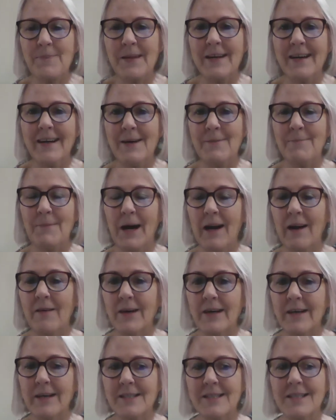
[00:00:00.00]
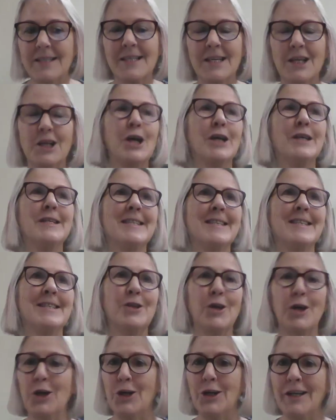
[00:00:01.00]
I have a distant cousin,
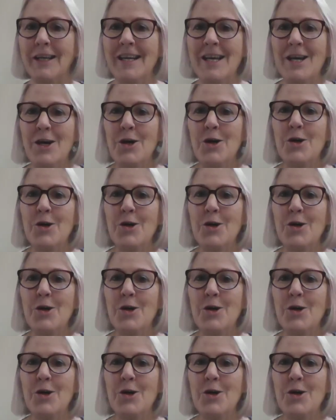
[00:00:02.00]
Kurt,